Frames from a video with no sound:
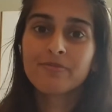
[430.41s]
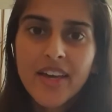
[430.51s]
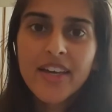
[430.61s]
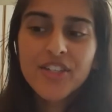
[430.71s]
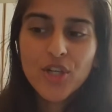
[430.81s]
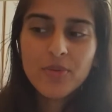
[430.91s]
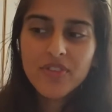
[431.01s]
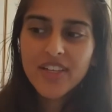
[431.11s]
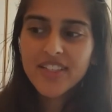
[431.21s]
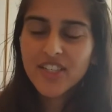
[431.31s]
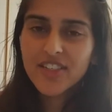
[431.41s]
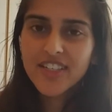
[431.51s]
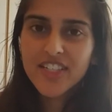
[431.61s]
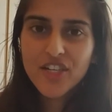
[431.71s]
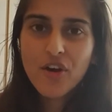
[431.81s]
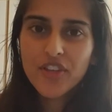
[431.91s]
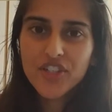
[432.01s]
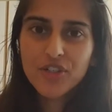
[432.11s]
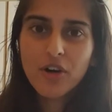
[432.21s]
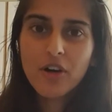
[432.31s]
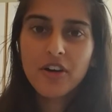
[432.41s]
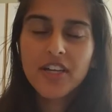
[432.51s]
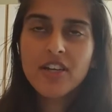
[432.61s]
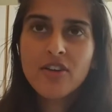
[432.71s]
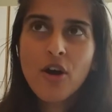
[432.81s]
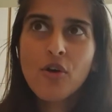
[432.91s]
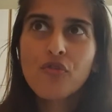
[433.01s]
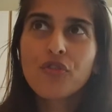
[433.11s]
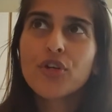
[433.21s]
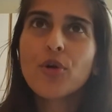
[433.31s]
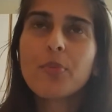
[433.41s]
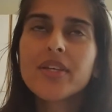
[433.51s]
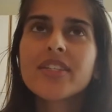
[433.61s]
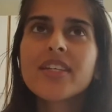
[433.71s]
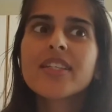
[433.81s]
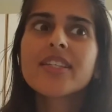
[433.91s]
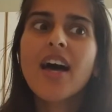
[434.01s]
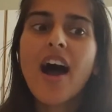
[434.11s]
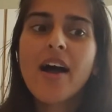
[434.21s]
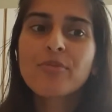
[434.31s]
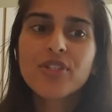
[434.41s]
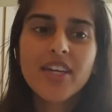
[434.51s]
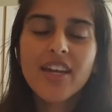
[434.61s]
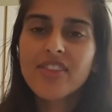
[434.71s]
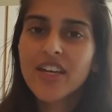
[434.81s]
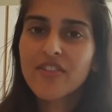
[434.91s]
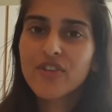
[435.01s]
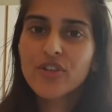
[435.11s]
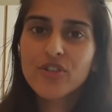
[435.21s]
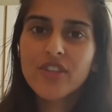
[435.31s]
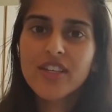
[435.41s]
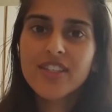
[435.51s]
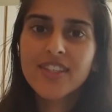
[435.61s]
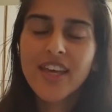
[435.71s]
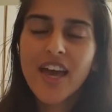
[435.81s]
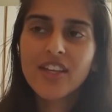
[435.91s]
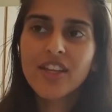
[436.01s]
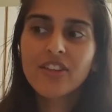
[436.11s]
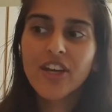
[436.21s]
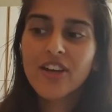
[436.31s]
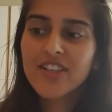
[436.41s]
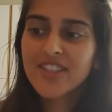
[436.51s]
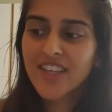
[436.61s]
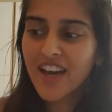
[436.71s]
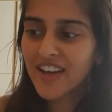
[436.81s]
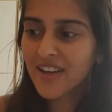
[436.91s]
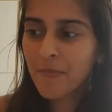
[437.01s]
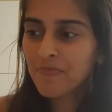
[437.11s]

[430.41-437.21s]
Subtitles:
And in terms of things that you need to know that you don't already know for your business, I'm just getting that if you do this, then there is, like,